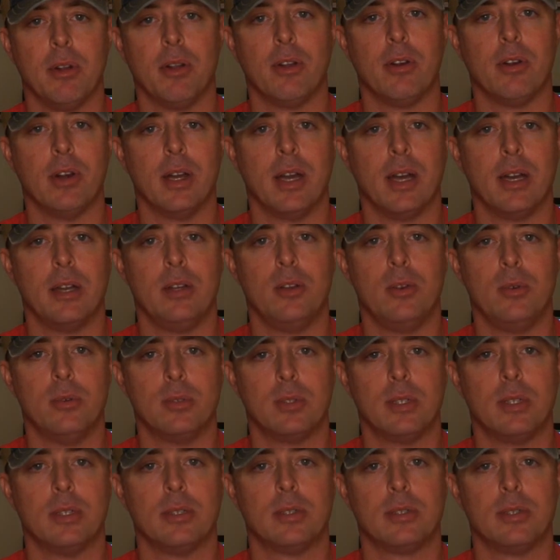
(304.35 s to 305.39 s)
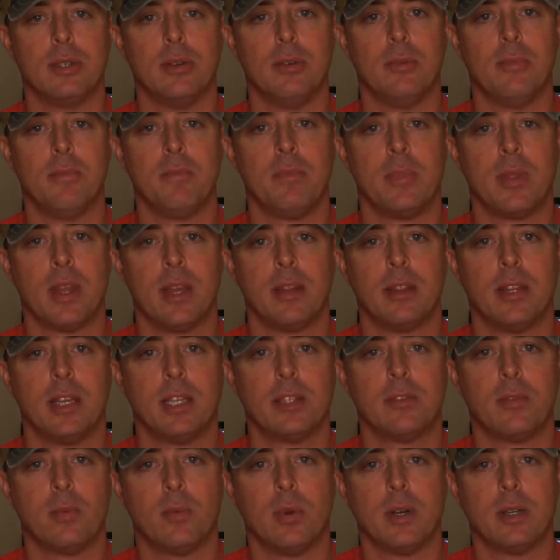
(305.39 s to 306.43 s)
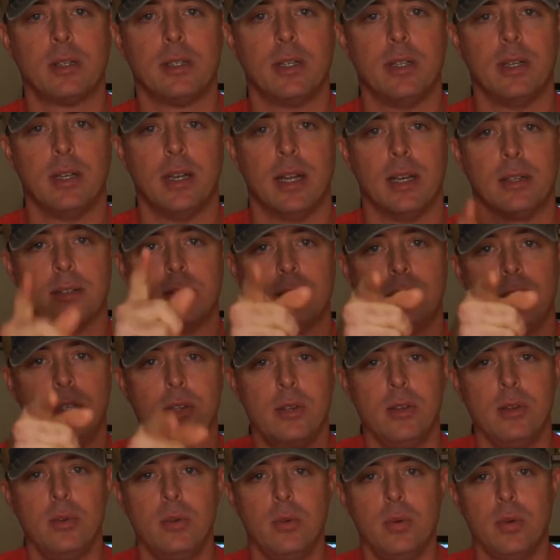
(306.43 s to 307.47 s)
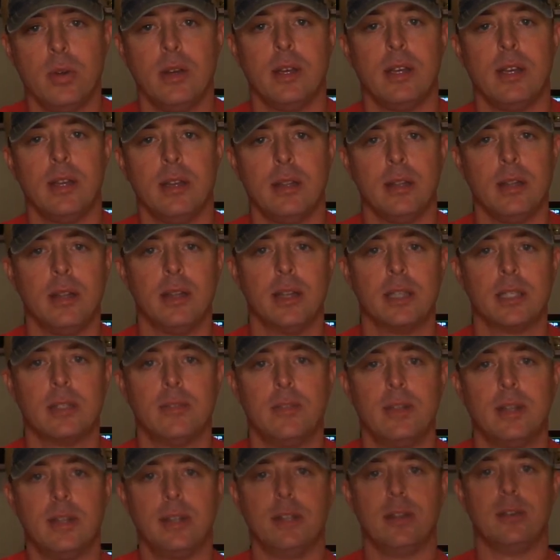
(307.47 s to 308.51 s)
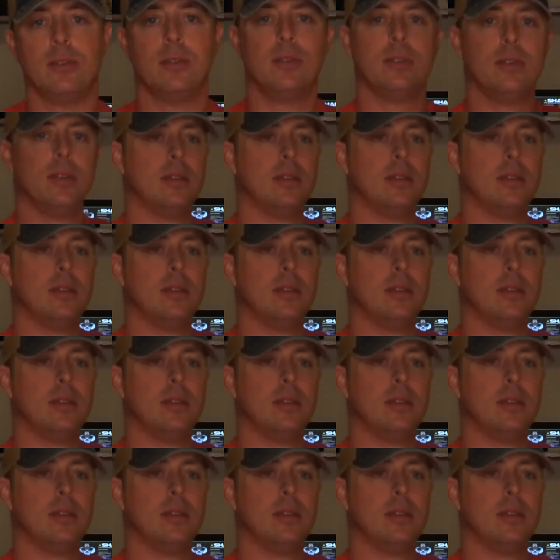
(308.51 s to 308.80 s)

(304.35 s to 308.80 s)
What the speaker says: and learn how to use it. So thanks for watching, and I'll see you in the next video.